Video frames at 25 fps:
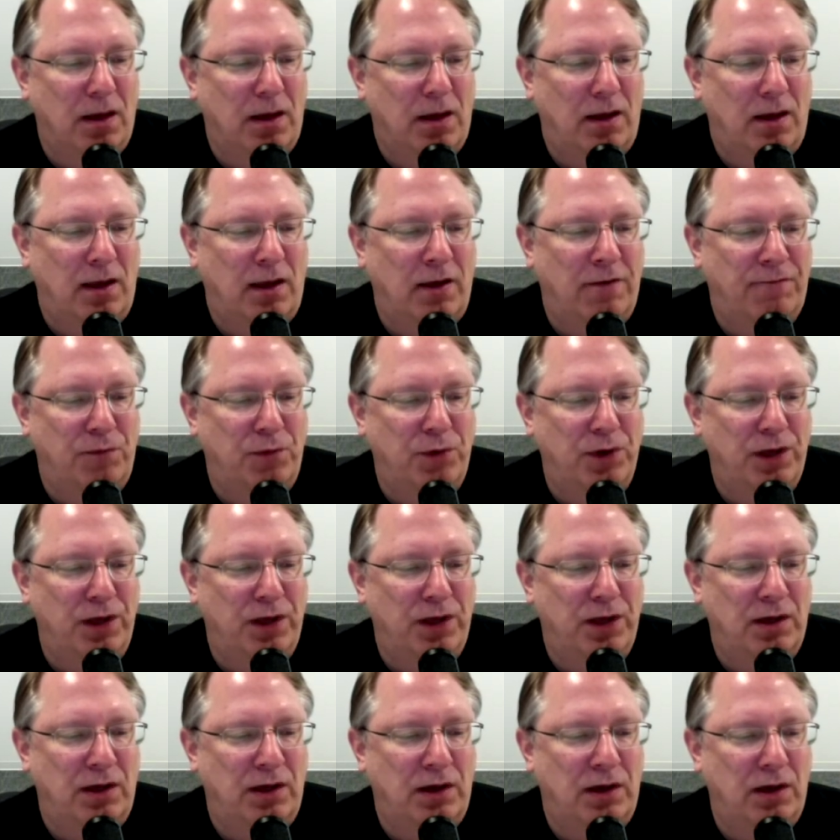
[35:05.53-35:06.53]
If we
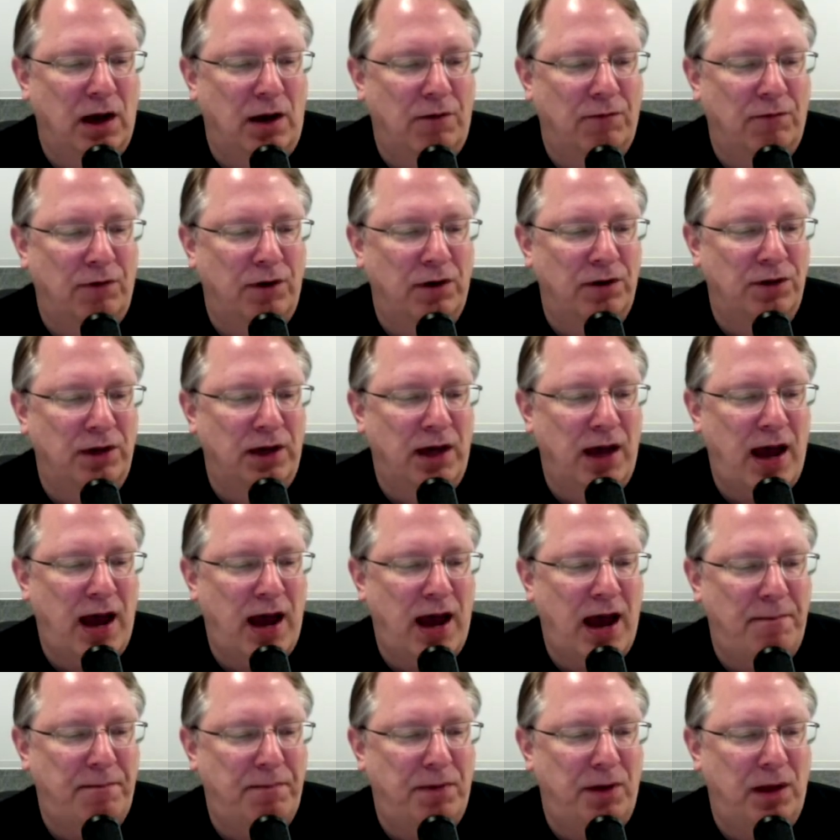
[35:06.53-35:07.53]
got rid of the
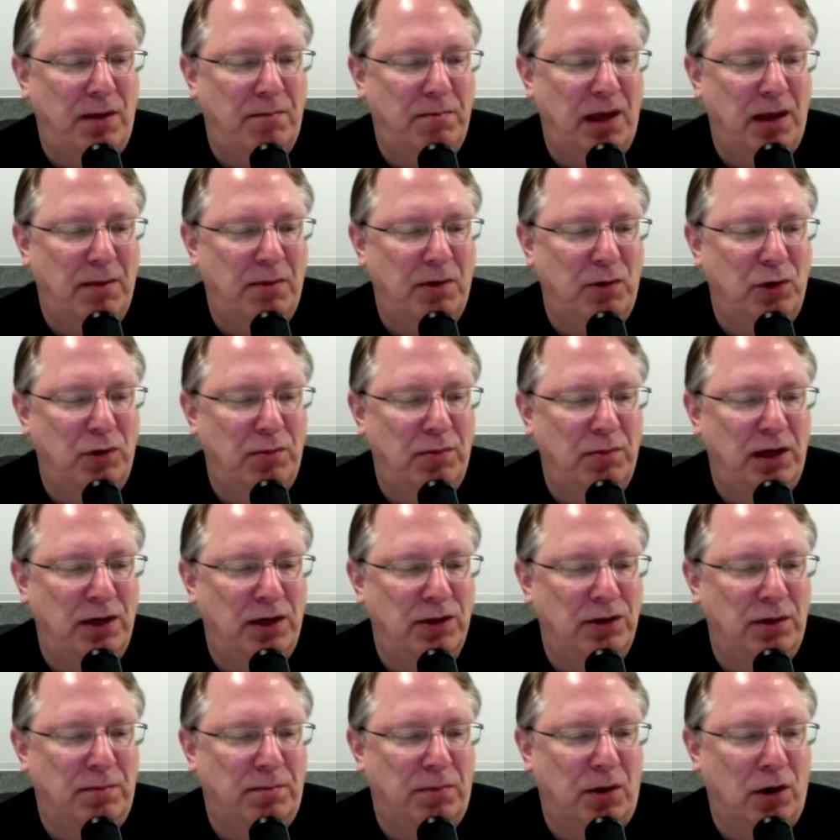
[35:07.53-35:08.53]
gap and maybe we made
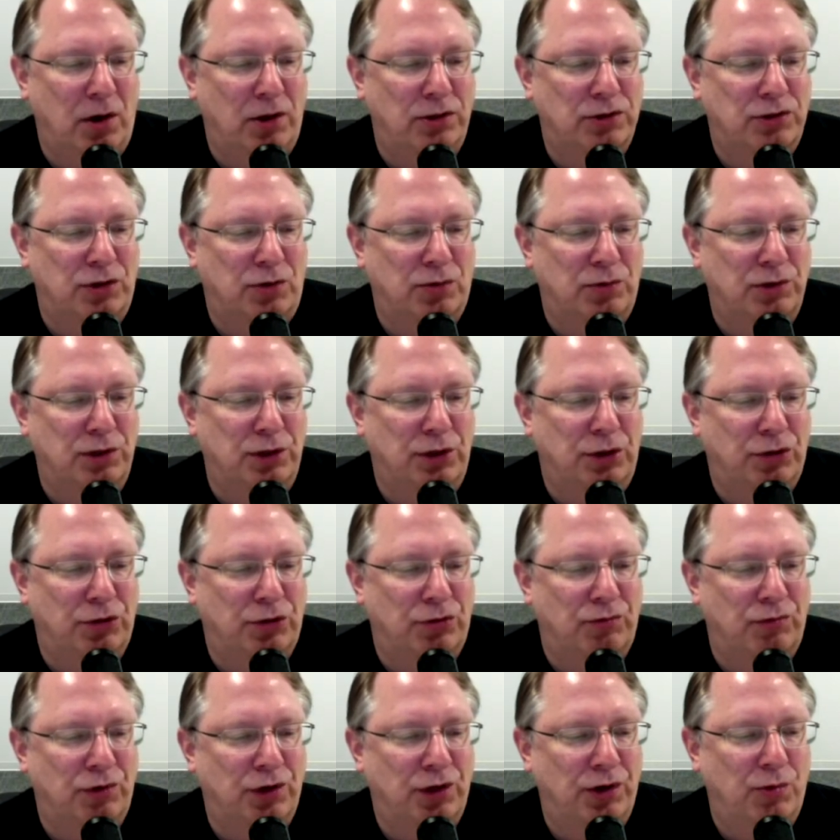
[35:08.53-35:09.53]
the bars only
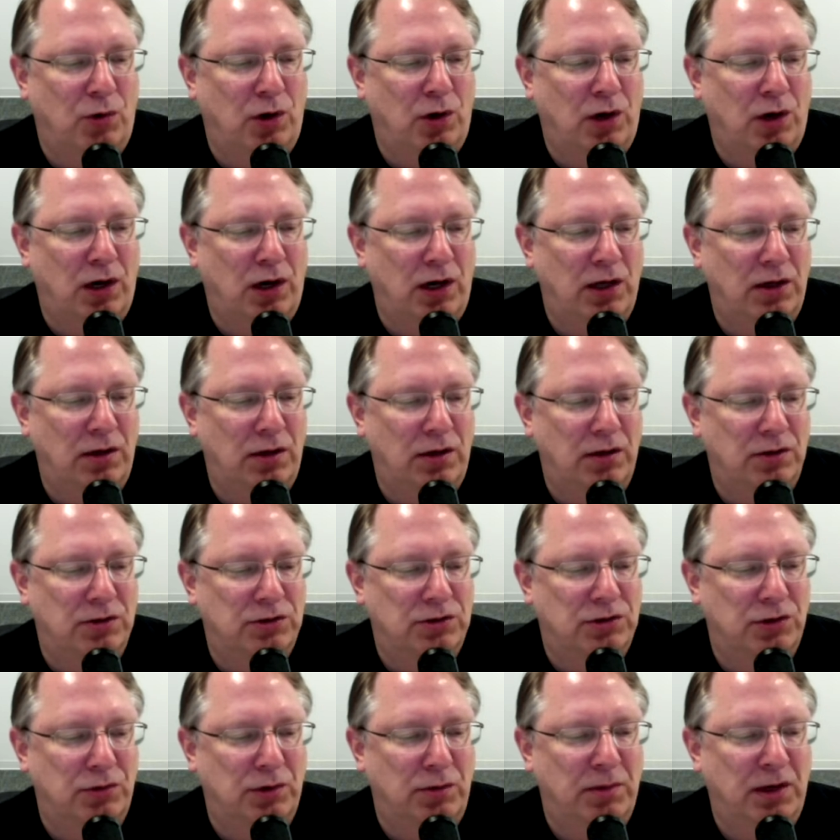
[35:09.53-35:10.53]
three wide,
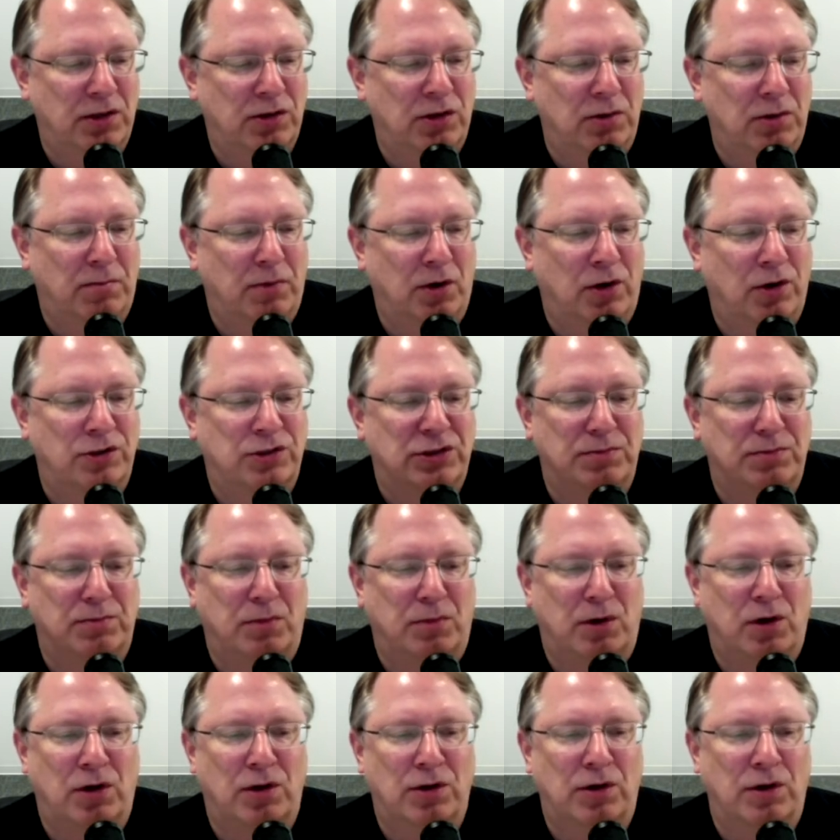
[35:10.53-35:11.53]
so we make the bars
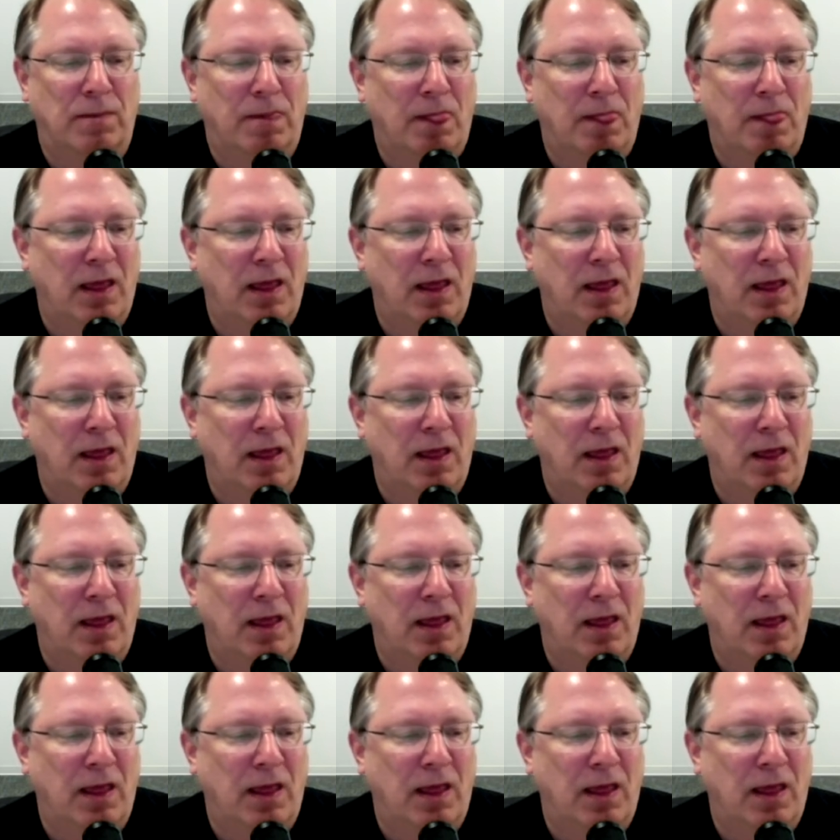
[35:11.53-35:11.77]
smaller,